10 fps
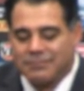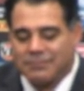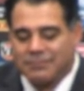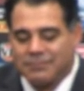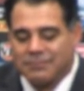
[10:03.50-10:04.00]

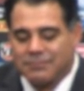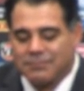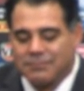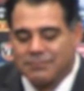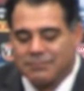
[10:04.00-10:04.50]

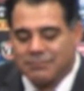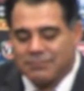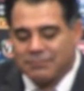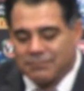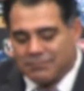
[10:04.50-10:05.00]

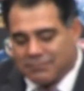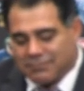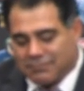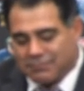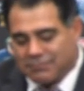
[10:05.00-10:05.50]

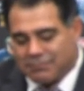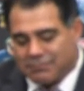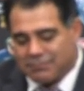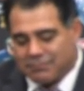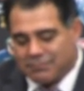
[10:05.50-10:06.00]

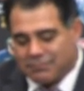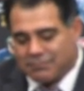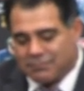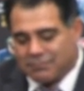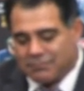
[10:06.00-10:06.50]

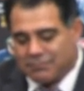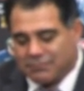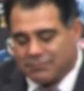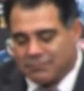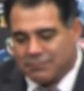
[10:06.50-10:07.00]

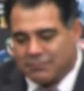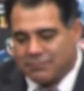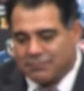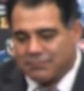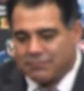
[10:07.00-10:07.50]
No words are spoken by the person on screen.